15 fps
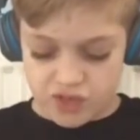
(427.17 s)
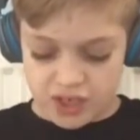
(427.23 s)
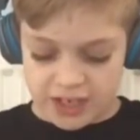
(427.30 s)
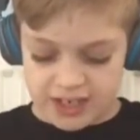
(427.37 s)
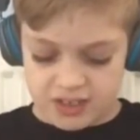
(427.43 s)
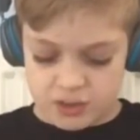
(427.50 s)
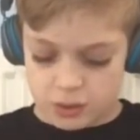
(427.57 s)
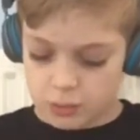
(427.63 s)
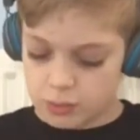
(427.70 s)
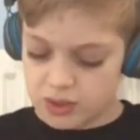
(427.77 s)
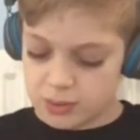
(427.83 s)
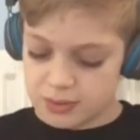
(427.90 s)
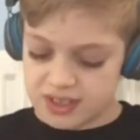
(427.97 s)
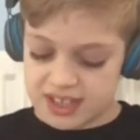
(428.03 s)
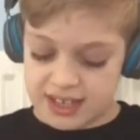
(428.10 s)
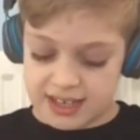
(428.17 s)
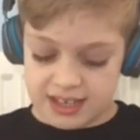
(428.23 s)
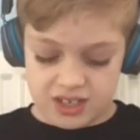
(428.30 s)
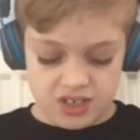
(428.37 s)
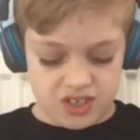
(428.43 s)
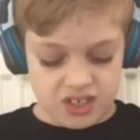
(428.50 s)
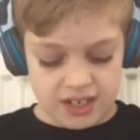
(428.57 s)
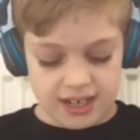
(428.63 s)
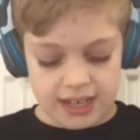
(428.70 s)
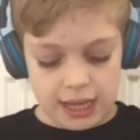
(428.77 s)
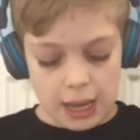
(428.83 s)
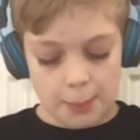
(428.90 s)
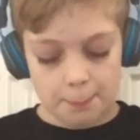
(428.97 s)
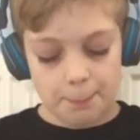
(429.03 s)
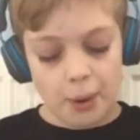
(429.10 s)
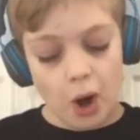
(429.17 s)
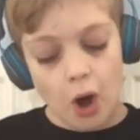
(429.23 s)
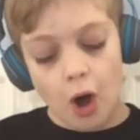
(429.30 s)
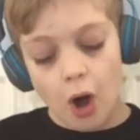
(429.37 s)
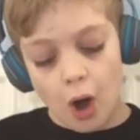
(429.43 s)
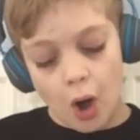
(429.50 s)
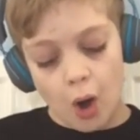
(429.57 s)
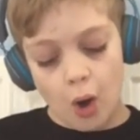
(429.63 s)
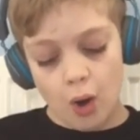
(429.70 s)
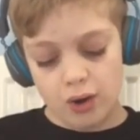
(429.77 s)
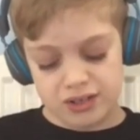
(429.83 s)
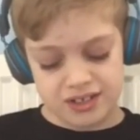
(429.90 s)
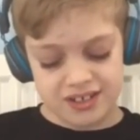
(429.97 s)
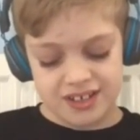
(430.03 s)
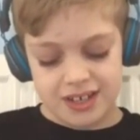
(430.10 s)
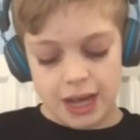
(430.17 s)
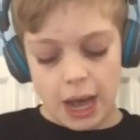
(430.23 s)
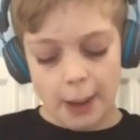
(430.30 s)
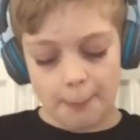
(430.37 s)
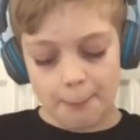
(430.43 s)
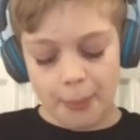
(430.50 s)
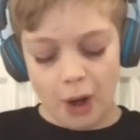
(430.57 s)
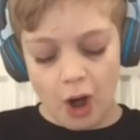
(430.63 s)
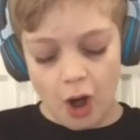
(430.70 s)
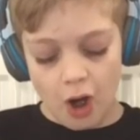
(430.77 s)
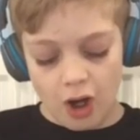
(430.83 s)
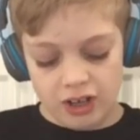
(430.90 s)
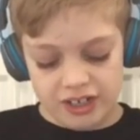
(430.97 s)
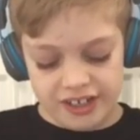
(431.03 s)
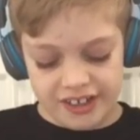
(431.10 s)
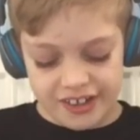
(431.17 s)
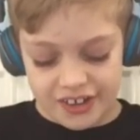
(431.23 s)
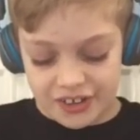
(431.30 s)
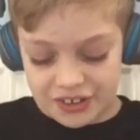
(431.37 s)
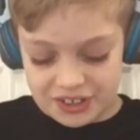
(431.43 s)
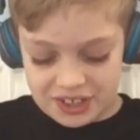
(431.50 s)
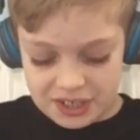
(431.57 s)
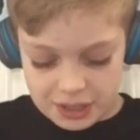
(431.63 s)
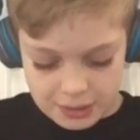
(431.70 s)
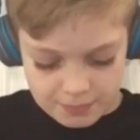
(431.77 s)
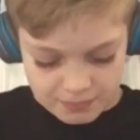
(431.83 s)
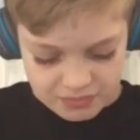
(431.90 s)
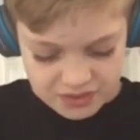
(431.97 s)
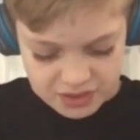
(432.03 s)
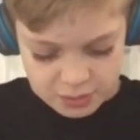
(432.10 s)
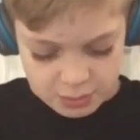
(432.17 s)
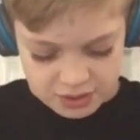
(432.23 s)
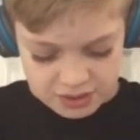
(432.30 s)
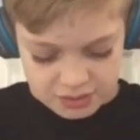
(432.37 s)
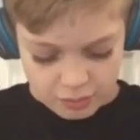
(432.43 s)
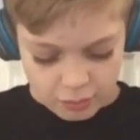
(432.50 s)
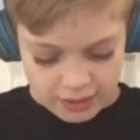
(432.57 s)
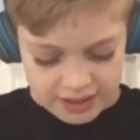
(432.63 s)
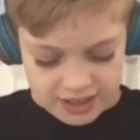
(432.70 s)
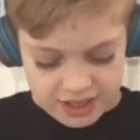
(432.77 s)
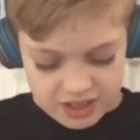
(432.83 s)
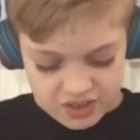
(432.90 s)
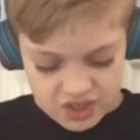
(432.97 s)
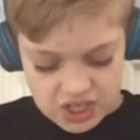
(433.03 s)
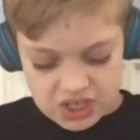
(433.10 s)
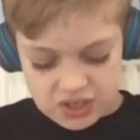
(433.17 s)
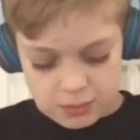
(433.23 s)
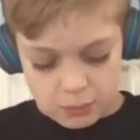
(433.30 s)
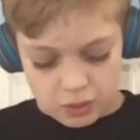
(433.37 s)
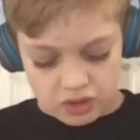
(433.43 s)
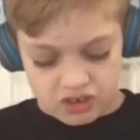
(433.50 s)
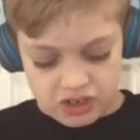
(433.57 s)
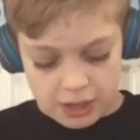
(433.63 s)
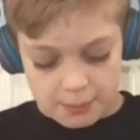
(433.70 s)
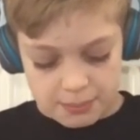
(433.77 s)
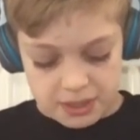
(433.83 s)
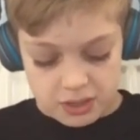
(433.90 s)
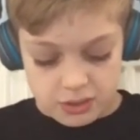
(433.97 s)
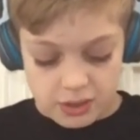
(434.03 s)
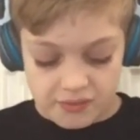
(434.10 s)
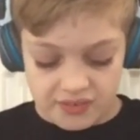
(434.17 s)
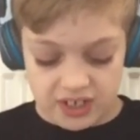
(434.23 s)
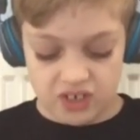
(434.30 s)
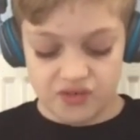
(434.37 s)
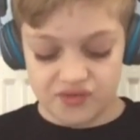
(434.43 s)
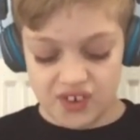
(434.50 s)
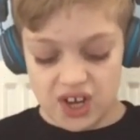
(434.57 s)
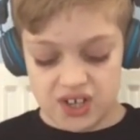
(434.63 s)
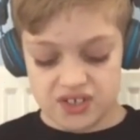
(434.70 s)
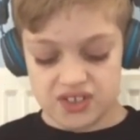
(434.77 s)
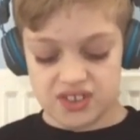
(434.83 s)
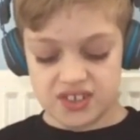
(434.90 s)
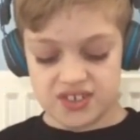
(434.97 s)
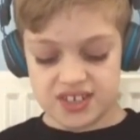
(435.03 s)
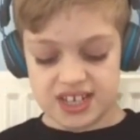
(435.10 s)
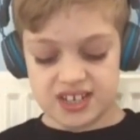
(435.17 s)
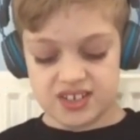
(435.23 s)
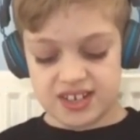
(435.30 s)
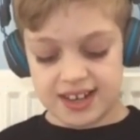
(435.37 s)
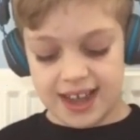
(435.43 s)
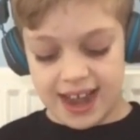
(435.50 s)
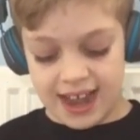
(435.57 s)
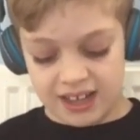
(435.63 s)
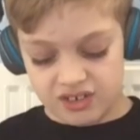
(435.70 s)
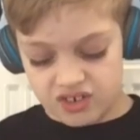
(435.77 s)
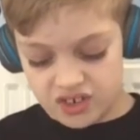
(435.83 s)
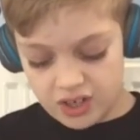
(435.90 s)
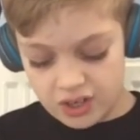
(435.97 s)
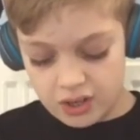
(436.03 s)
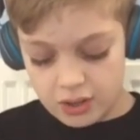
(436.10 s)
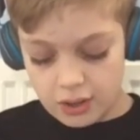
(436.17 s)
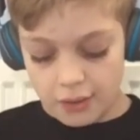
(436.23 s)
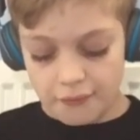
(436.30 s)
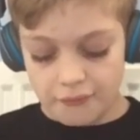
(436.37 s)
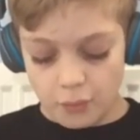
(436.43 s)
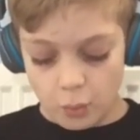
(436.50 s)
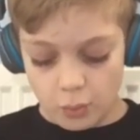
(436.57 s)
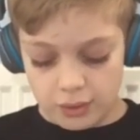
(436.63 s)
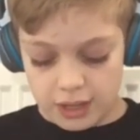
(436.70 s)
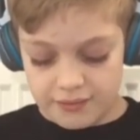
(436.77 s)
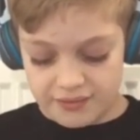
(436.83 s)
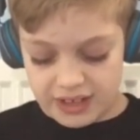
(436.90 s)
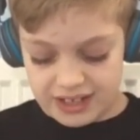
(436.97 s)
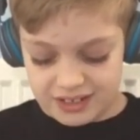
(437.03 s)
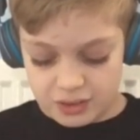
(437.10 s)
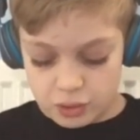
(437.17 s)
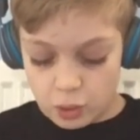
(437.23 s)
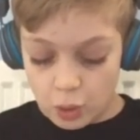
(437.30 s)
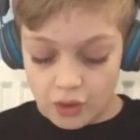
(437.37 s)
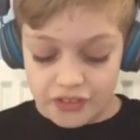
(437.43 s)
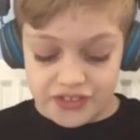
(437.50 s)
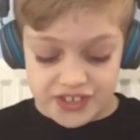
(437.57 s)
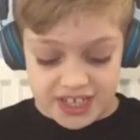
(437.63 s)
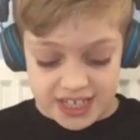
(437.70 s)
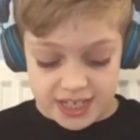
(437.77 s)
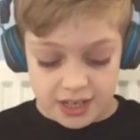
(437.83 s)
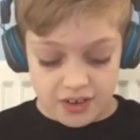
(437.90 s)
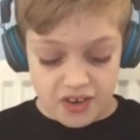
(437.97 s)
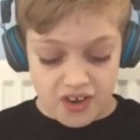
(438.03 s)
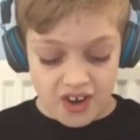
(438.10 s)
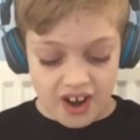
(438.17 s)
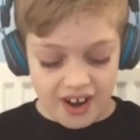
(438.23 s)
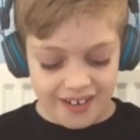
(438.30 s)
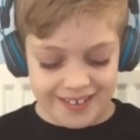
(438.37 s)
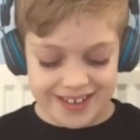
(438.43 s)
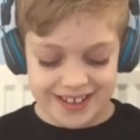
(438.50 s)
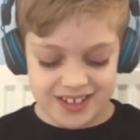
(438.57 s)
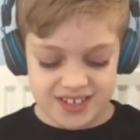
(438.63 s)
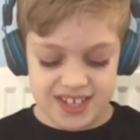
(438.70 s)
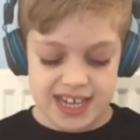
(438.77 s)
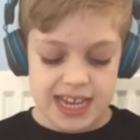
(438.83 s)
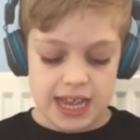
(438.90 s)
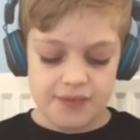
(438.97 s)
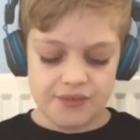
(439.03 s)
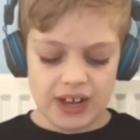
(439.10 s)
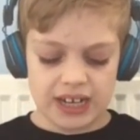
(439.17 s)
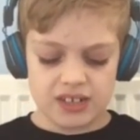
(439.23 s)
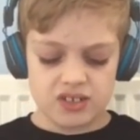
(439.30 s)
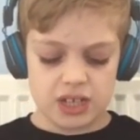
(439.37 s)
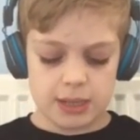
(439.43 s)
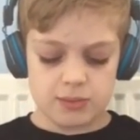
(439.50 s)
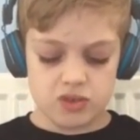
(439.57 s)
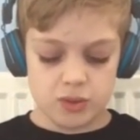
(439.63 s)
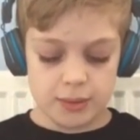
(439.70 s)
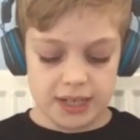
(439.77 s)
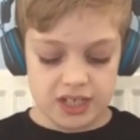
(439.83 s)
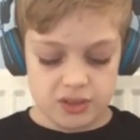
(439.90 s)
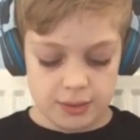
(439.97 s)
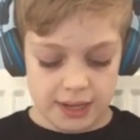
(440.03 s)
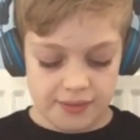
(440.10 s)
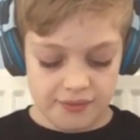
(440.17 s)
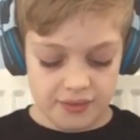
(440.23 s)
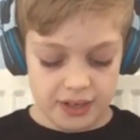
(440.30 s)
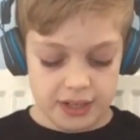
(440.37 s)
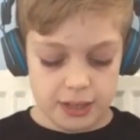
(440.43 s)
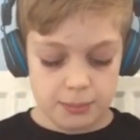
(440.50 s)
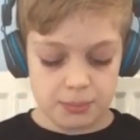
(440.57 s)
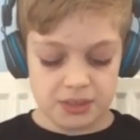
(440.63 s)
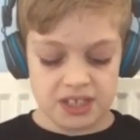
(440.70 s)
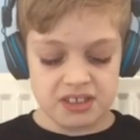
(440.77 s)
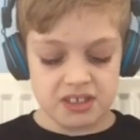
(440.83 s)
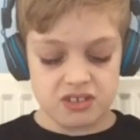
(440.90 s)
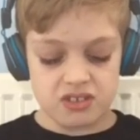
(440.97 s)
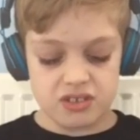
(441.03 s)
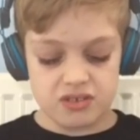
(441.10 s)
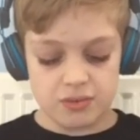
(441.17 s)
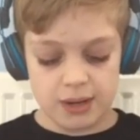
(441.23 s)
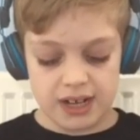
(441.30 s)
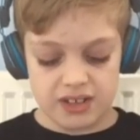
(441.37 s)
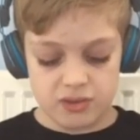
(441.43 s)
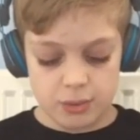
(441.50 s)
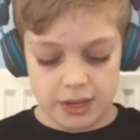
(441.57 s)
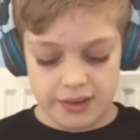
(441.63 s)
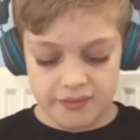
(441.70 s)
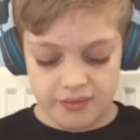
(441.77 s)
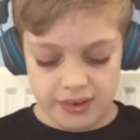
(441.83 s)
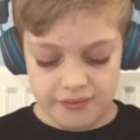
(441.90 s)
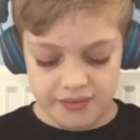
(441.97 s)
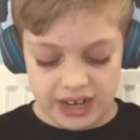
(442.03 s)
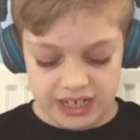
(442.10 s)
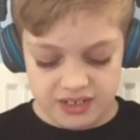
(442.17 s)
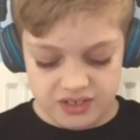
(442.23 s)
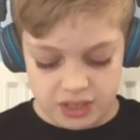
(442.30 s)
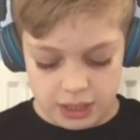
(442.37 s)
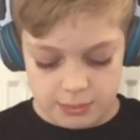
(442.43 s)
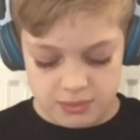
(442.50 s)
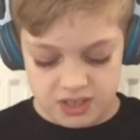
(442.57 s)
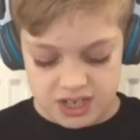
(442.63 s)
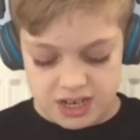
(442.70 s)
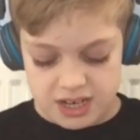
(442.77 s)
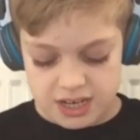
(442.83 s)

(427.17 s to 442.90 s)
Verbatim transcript: titles. What's this? I can get a Pog! A Pogger! So what? Wait, season one champion. You finished first in the season Hatcher Fawn event. God tier. Nice. Valentine's 2023. Complete the 2023 Valentine's